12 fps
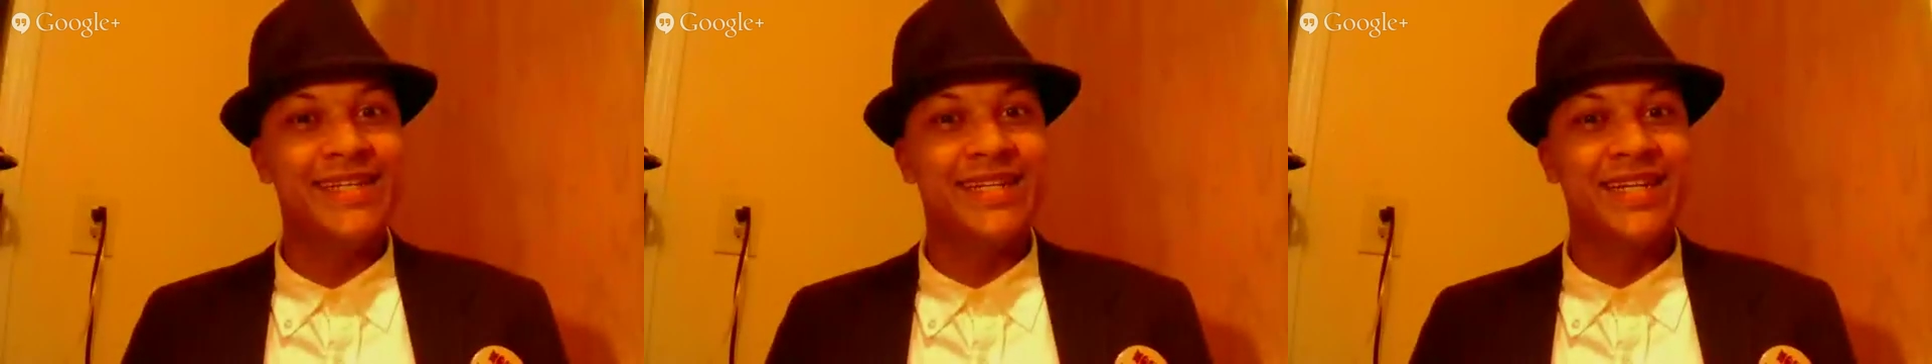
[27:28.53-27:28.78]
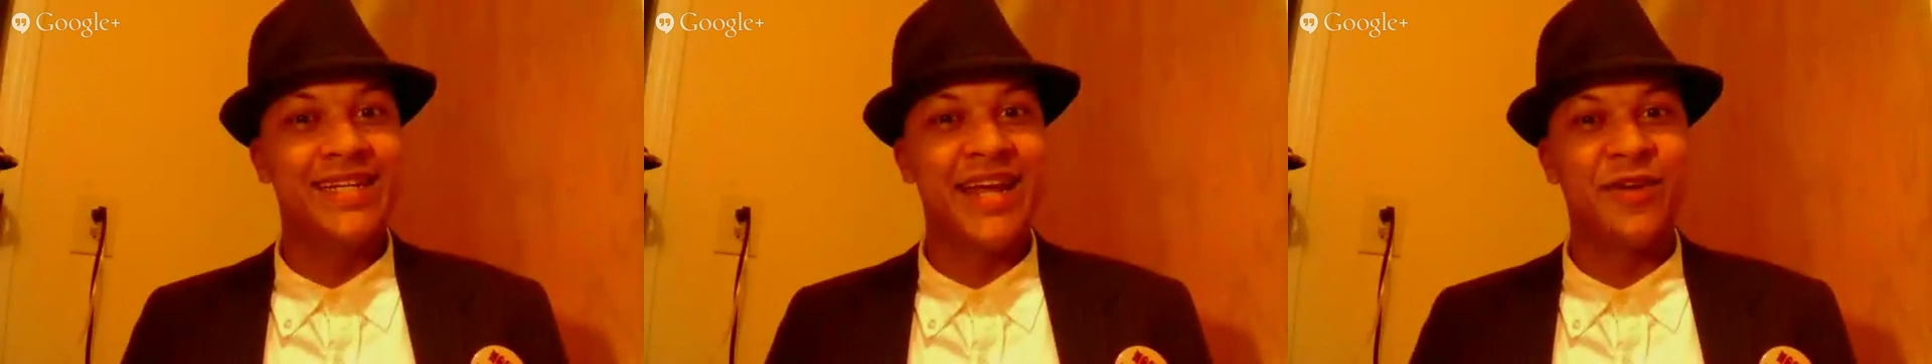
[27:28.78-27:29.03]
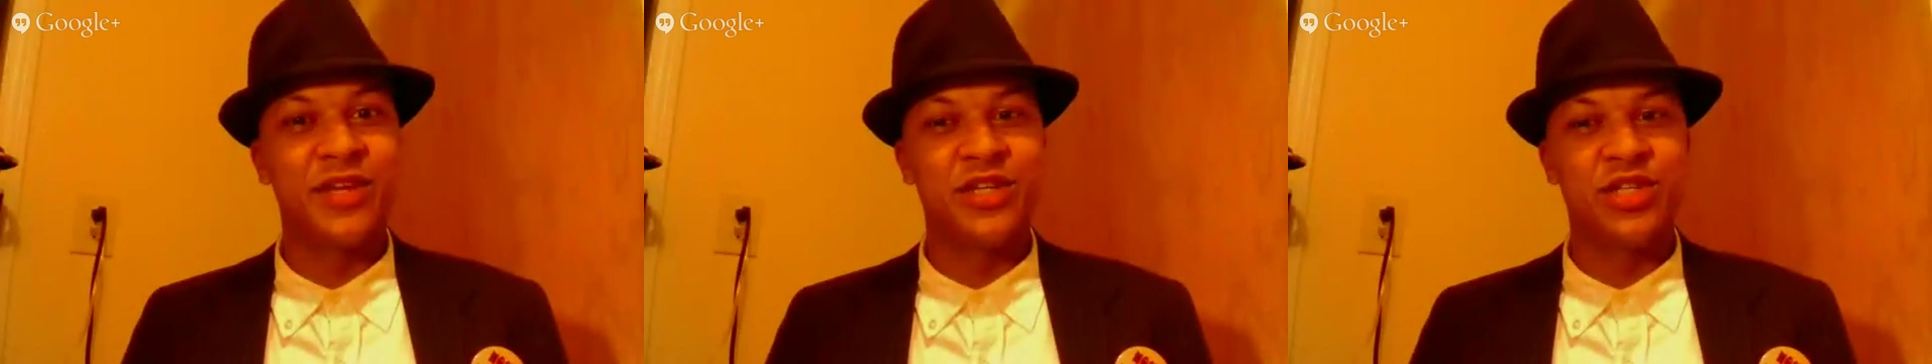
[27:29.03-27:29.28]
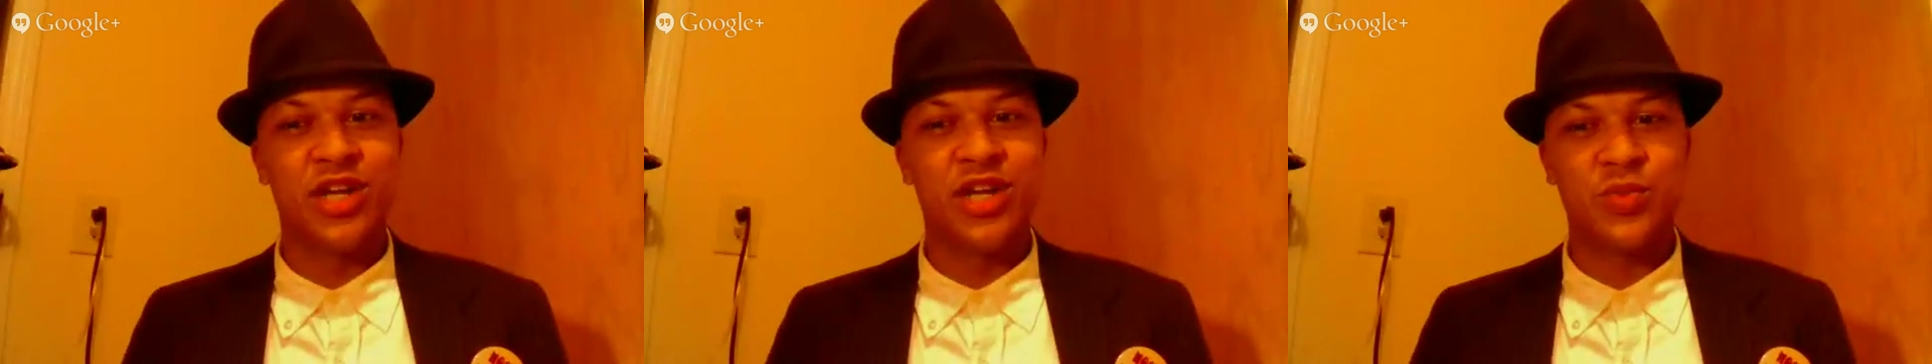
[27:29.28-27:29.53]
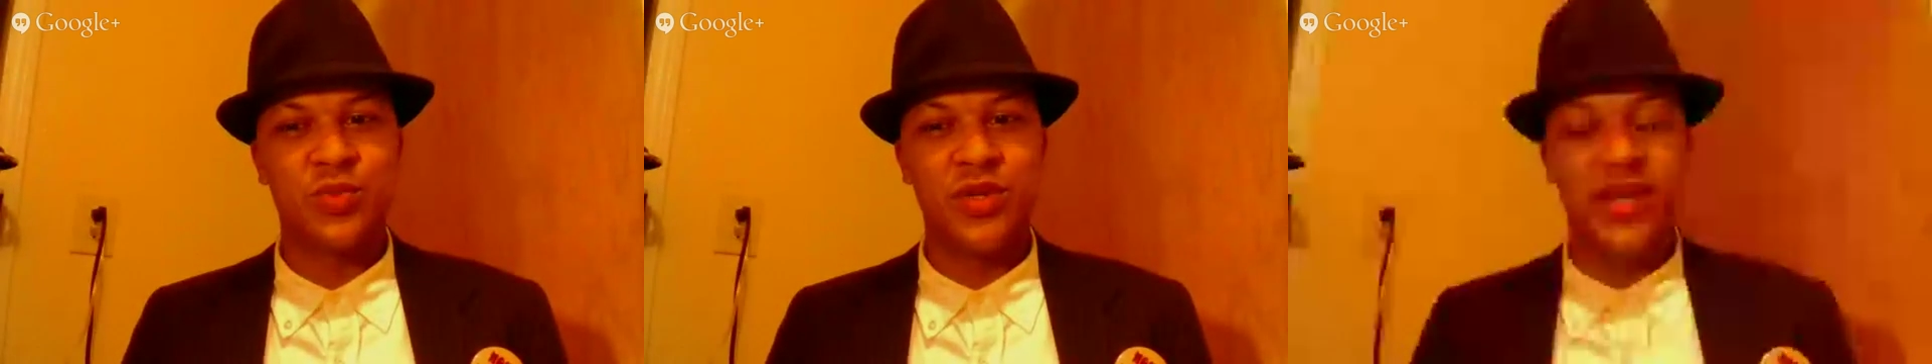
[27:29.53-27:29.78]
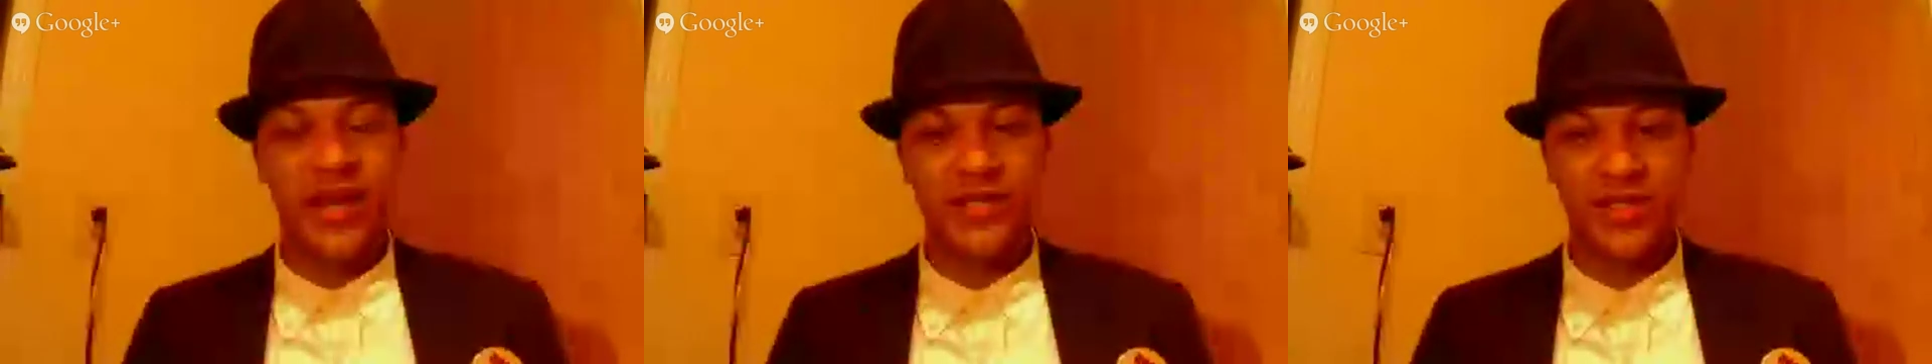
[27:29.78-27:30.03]
now that Joss Whedon
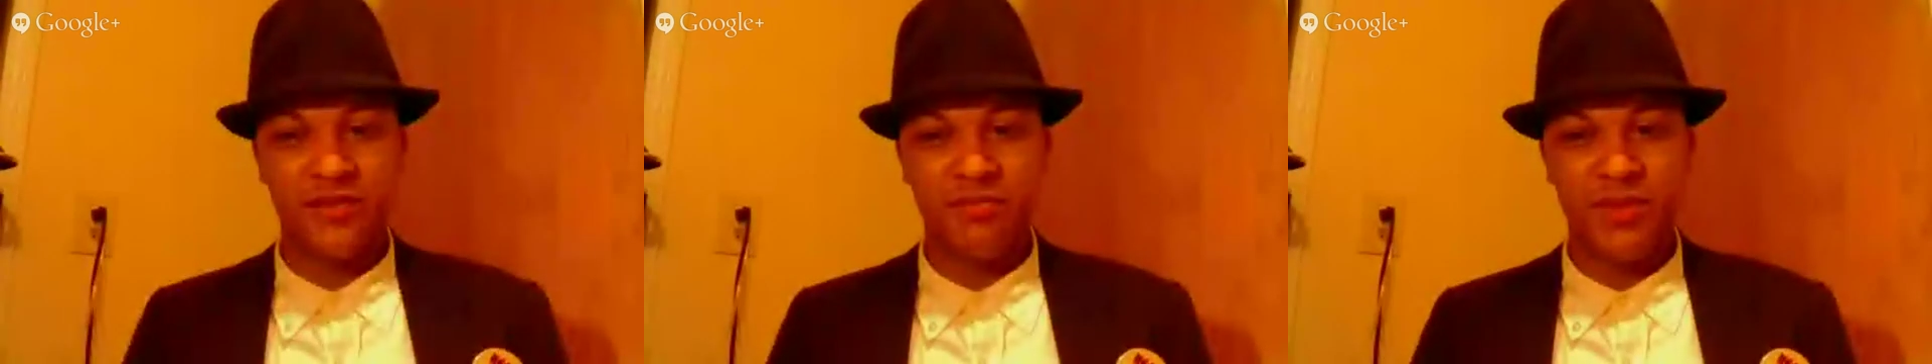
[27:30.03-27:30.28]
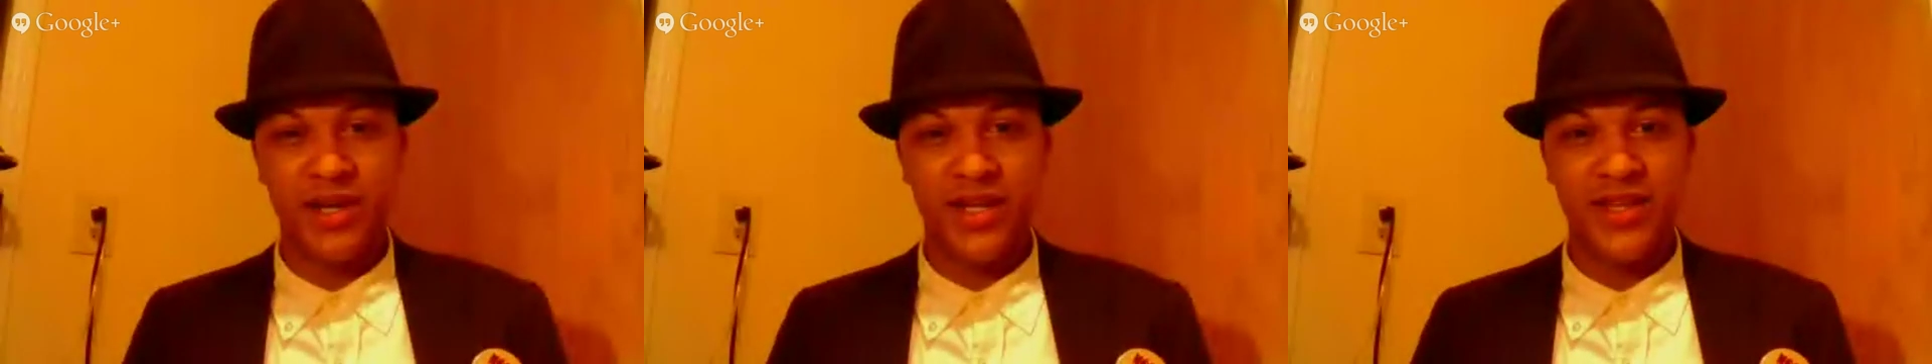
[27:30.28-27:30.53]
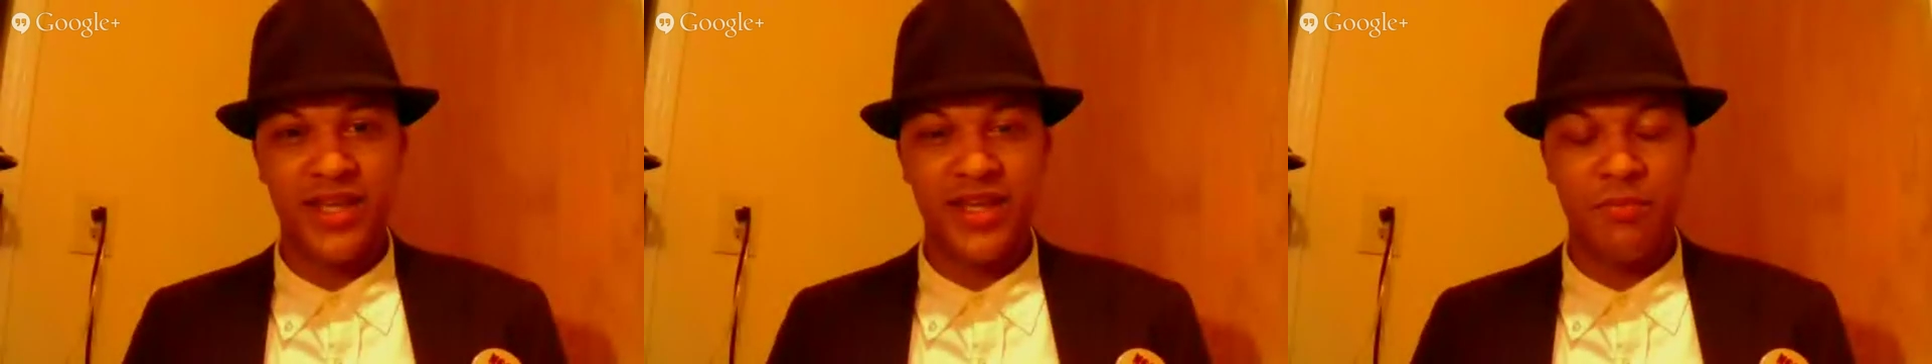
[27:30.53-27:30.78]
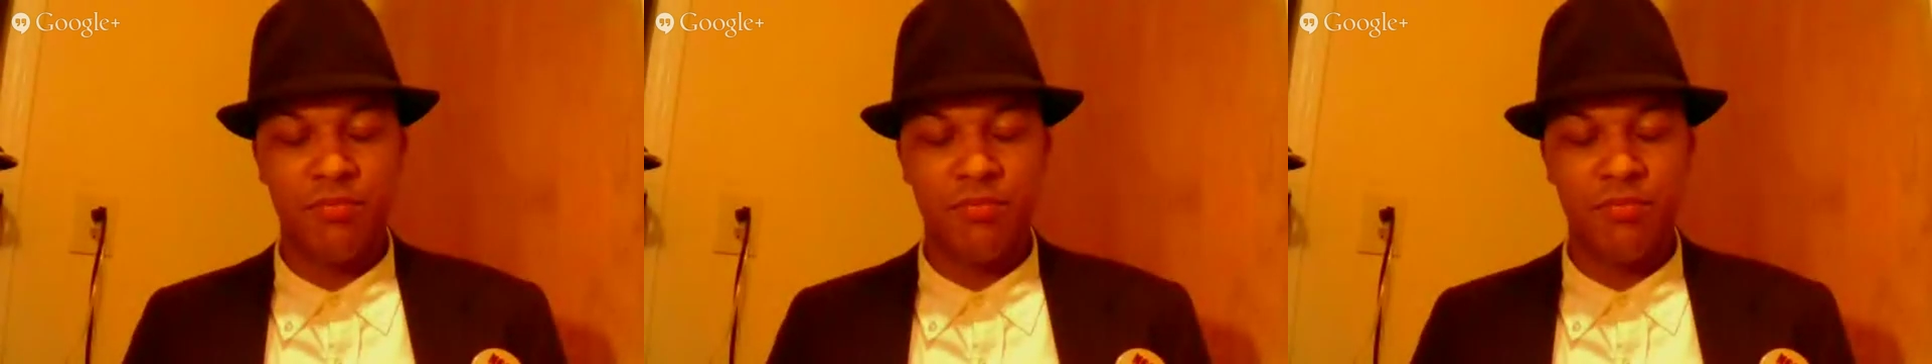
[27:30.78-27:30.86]
has enough money that he can